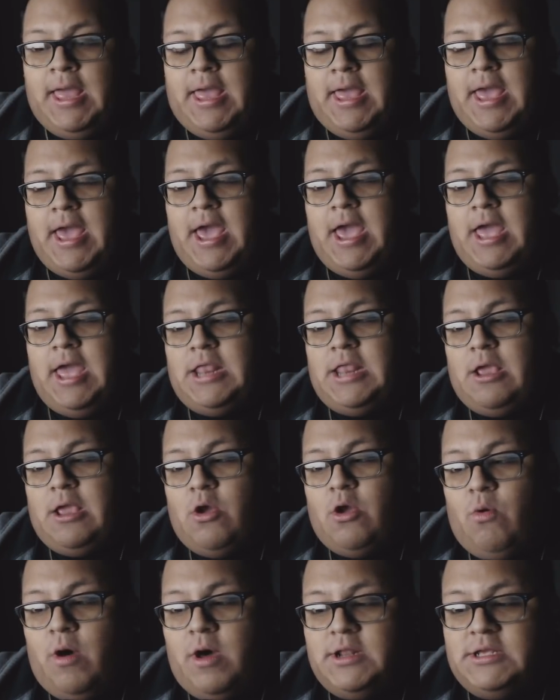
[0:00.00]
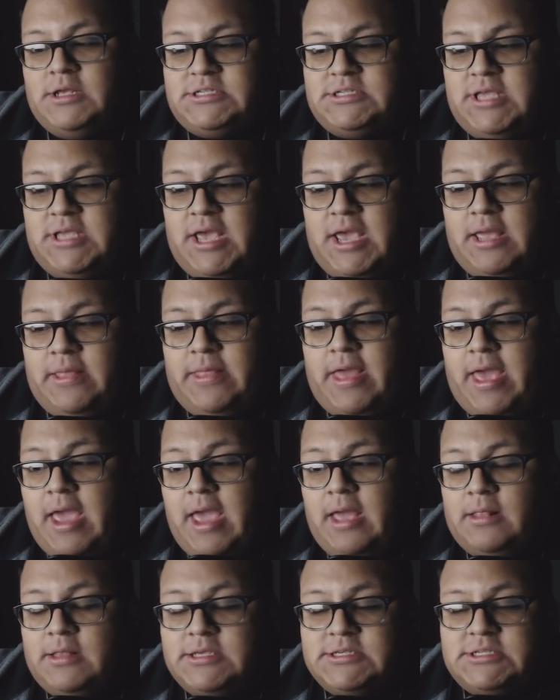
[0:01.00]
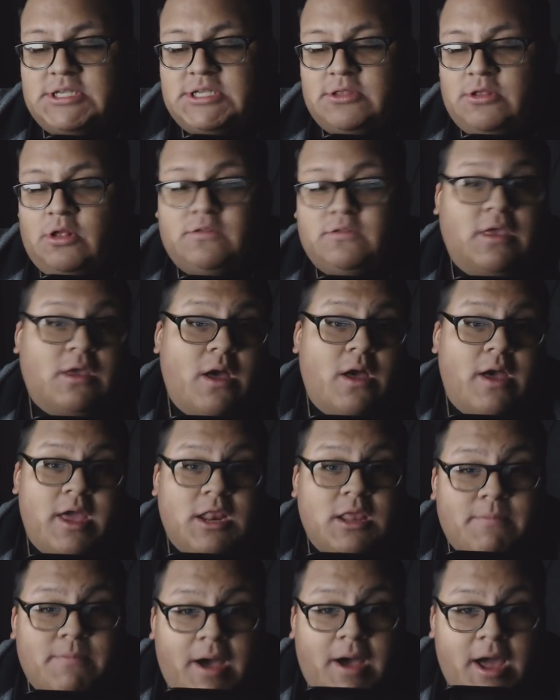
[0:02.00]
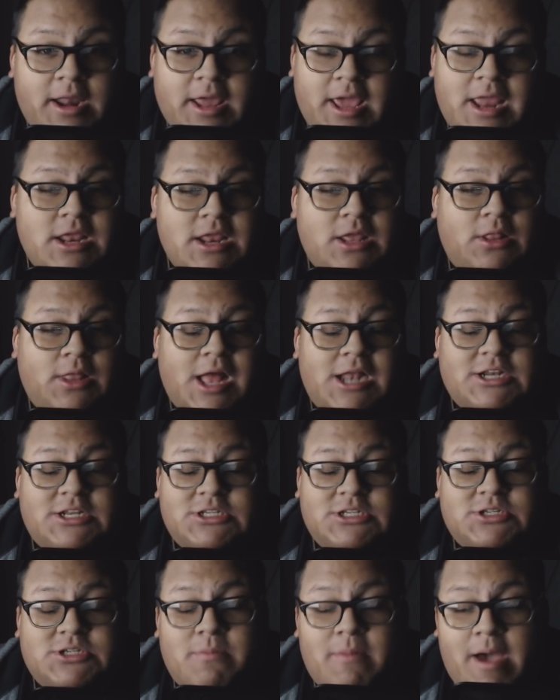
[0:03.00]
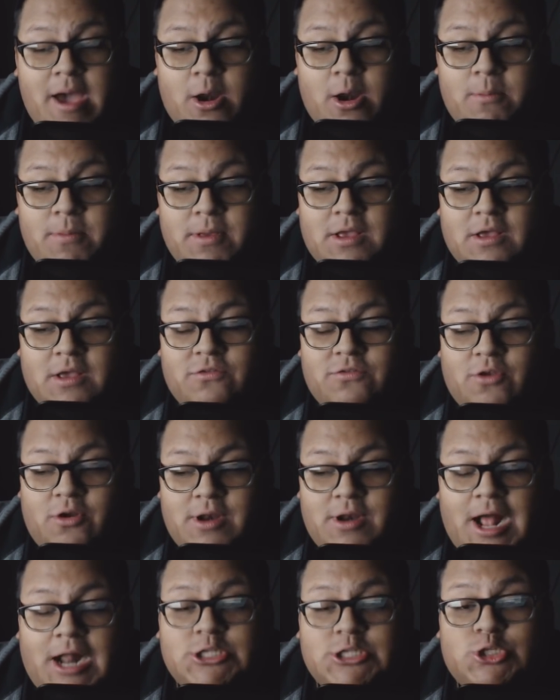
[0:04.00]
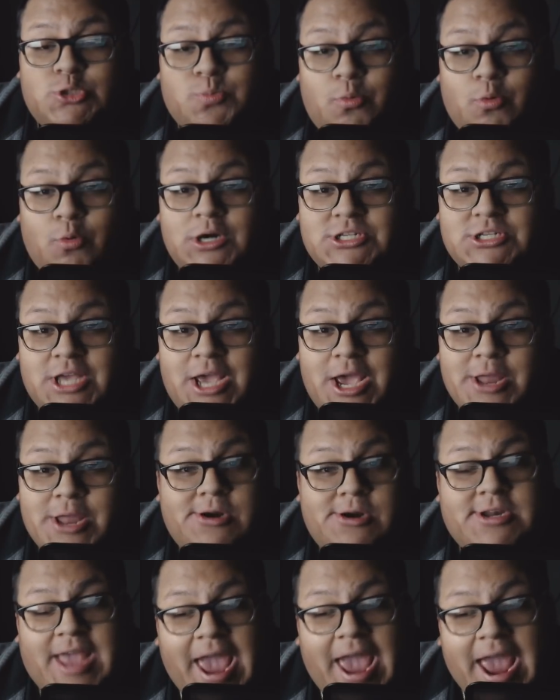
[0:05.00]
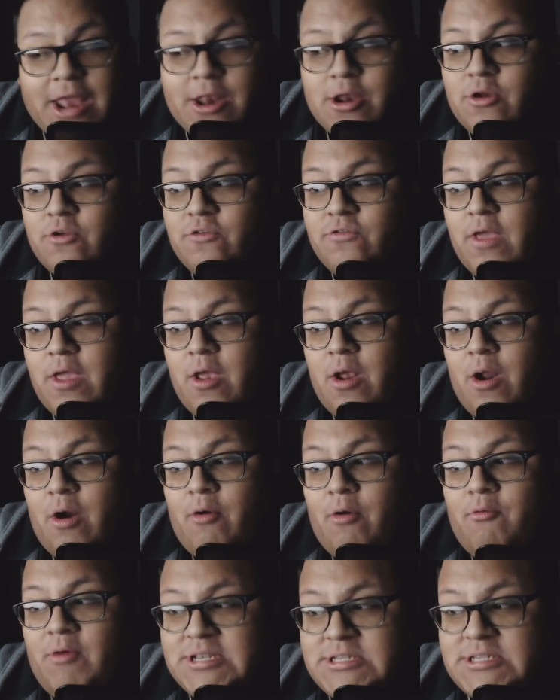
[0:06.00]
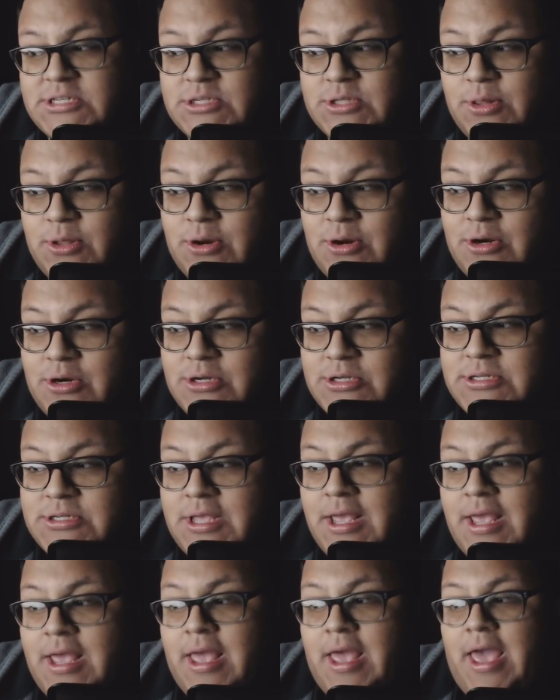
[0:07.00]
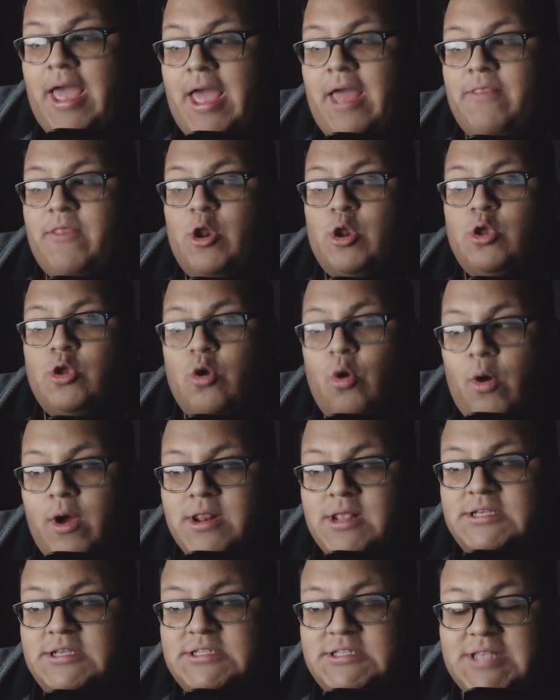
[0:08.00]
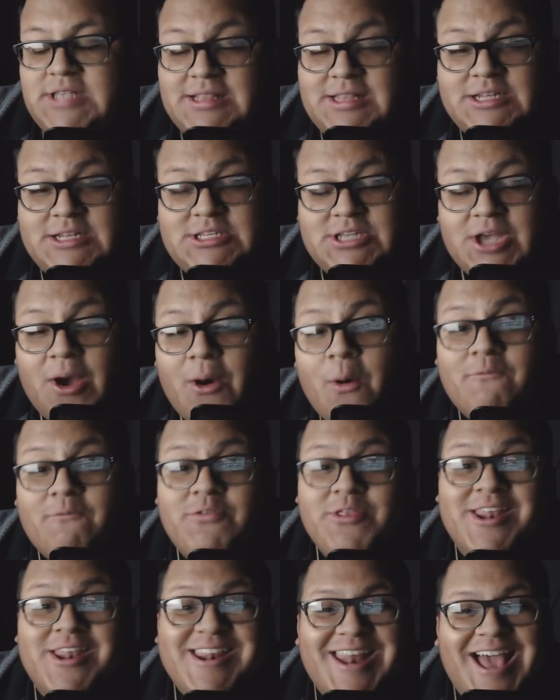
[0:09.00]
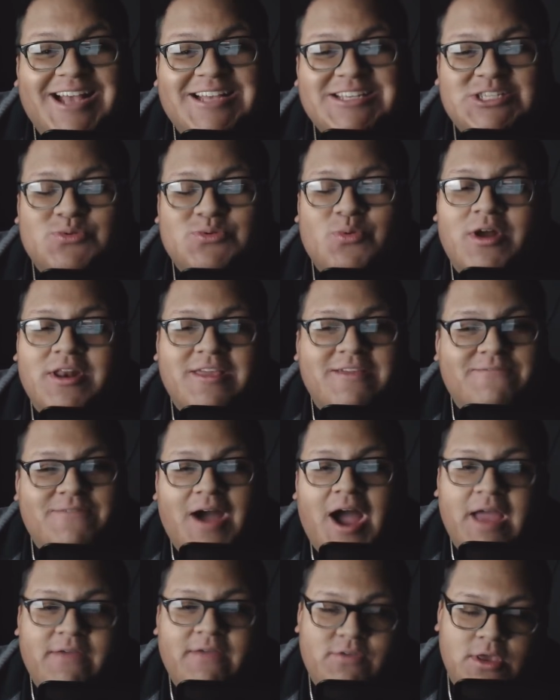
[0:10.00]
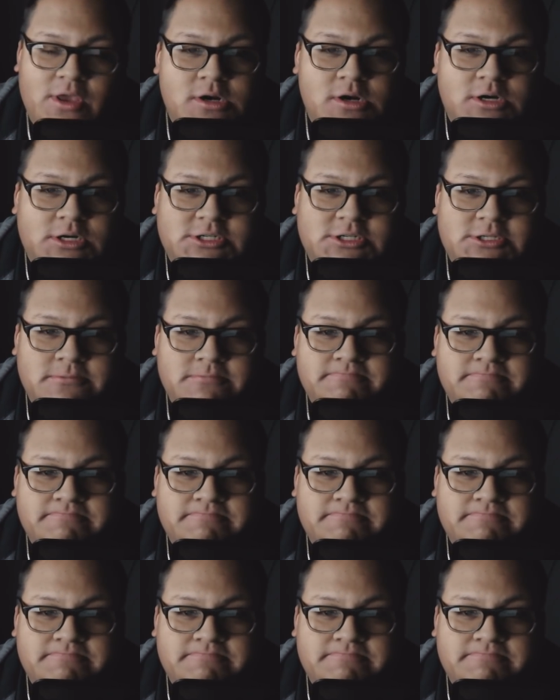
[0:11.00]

And they go on to say that, hey, listen, they'll take on anybody, any legend, doesn't matter, because they're not sports entertainers. They are wrestlers, and they're going to set the tone for the next 25 years.